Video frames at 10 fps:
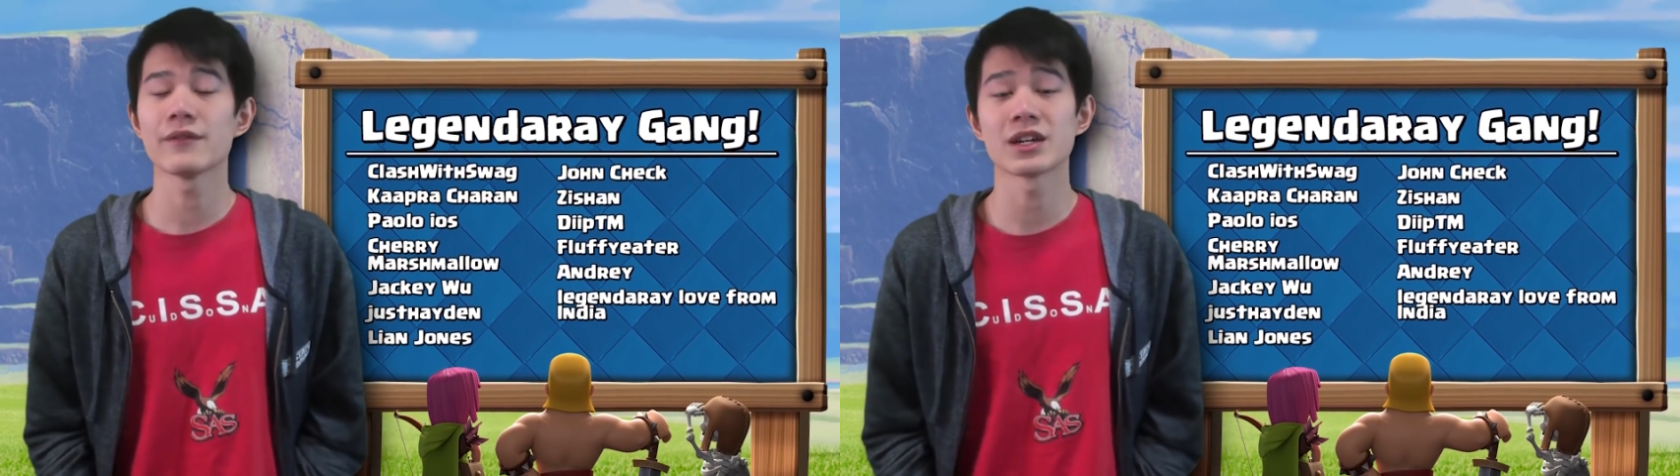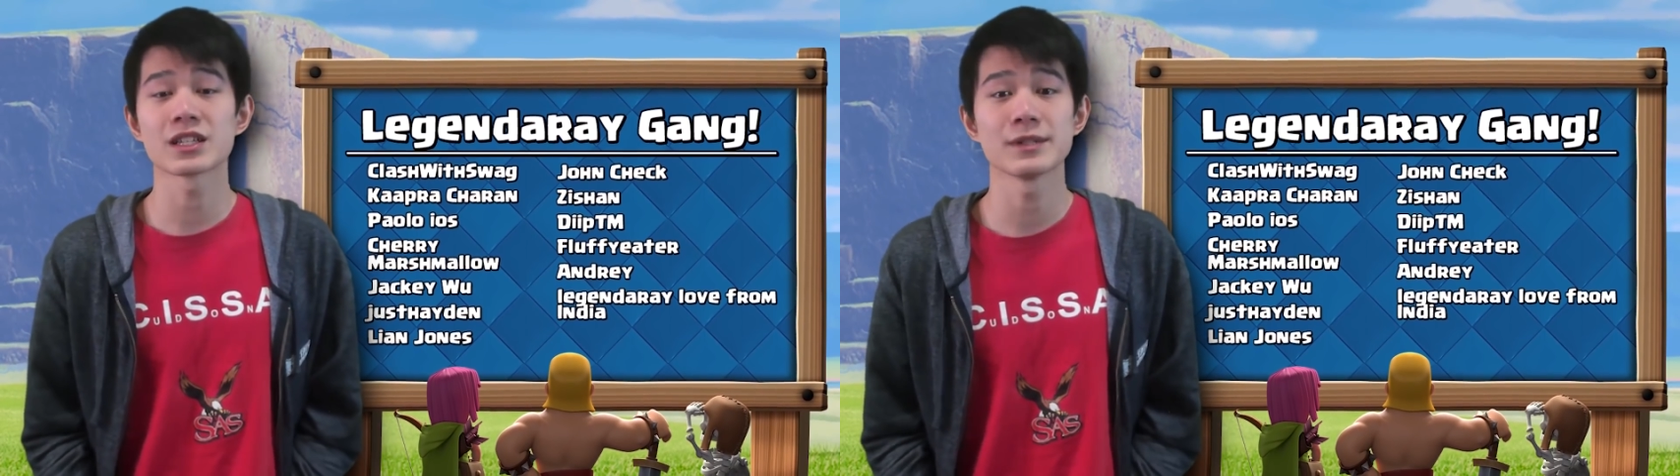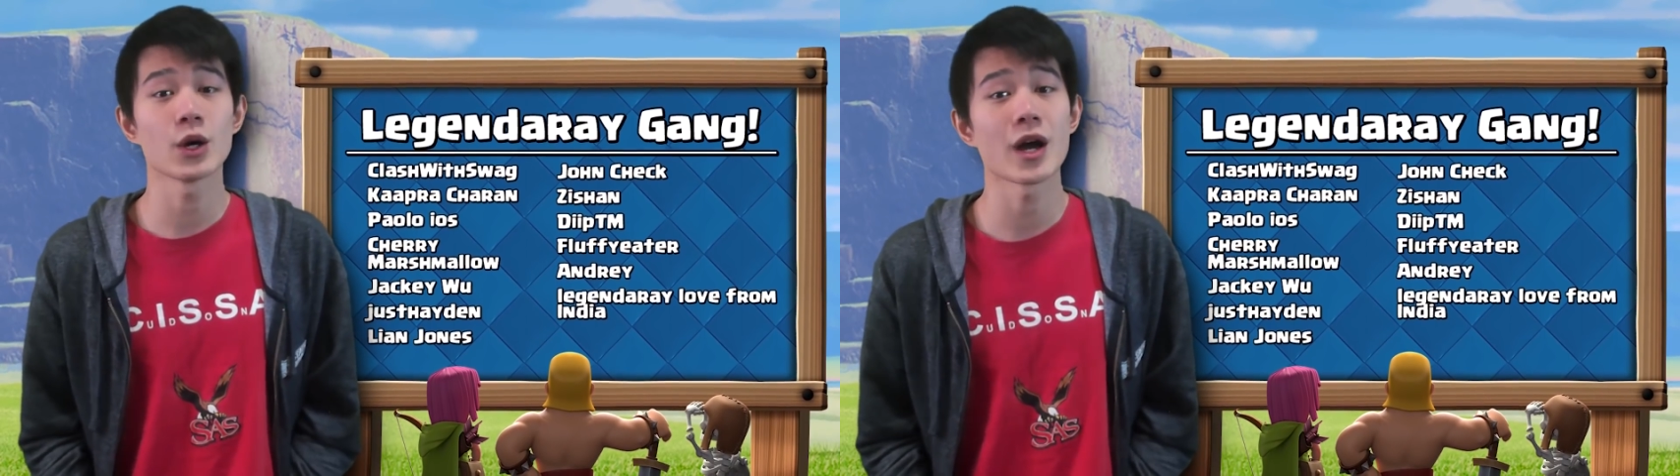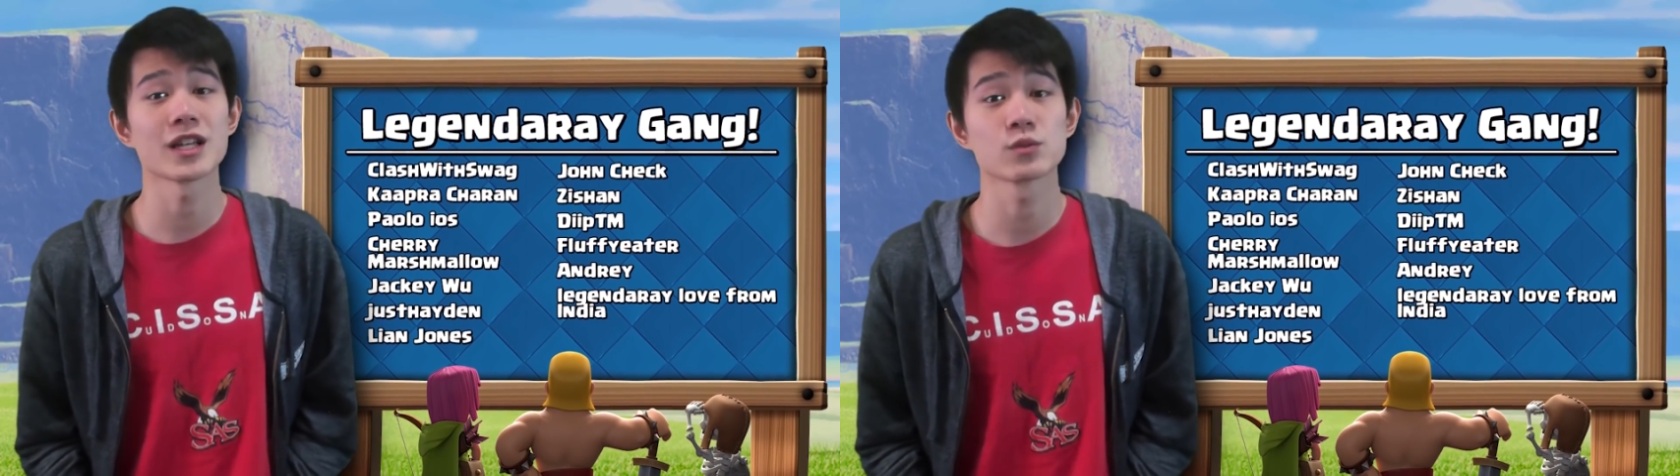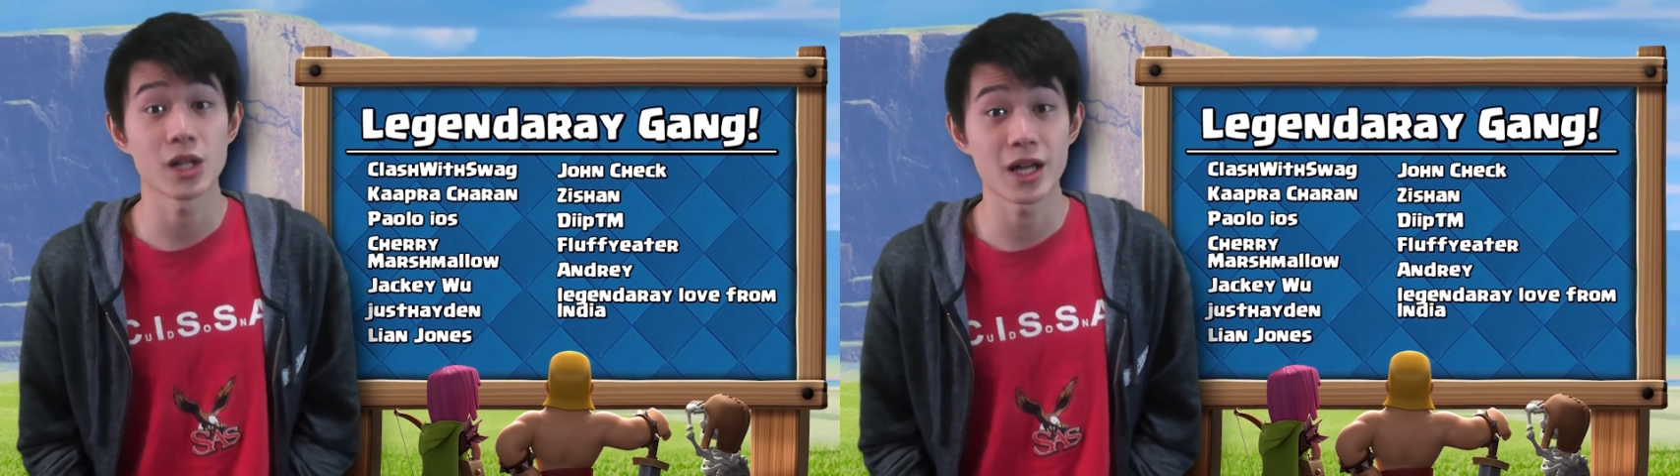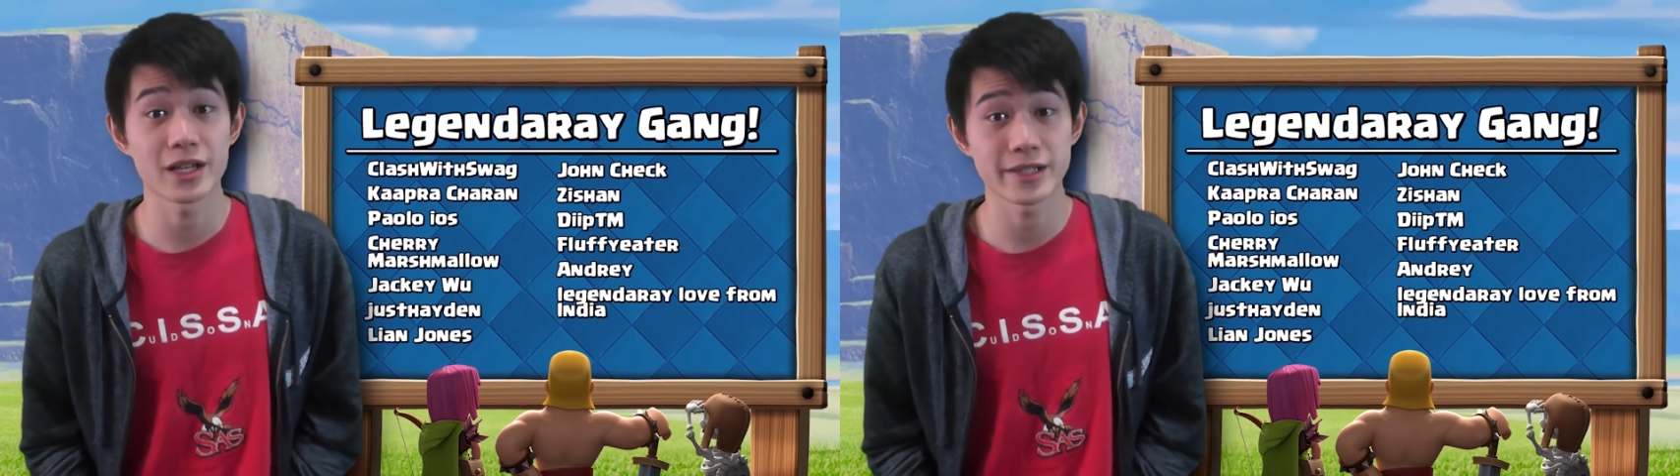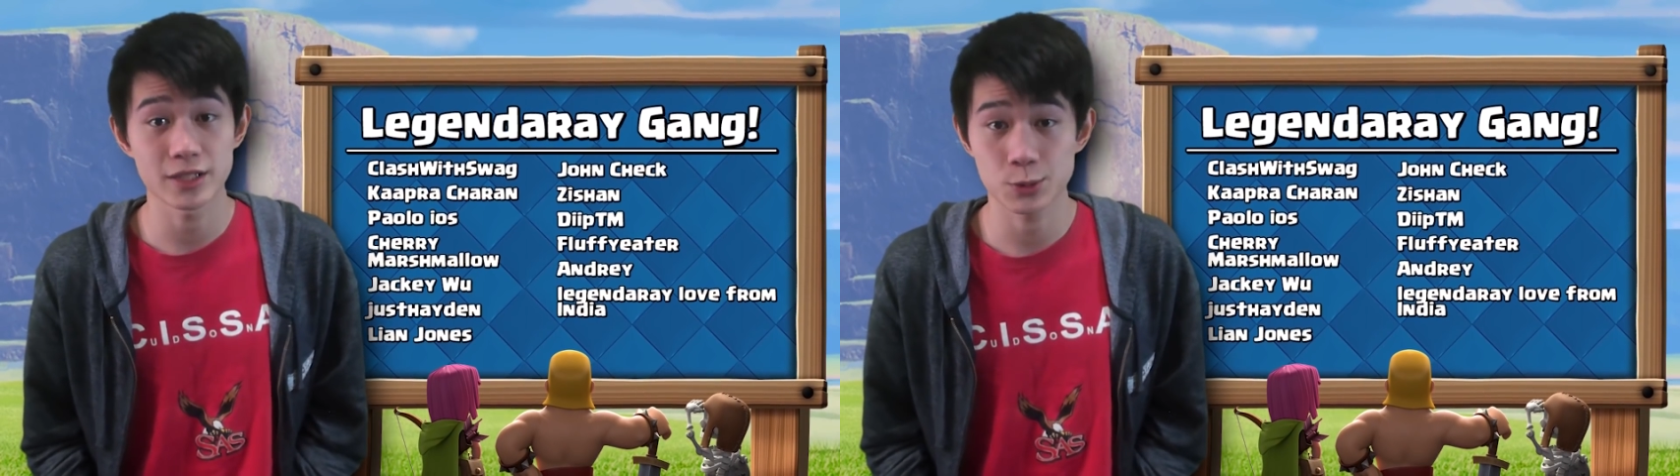leave a like down below, as well as a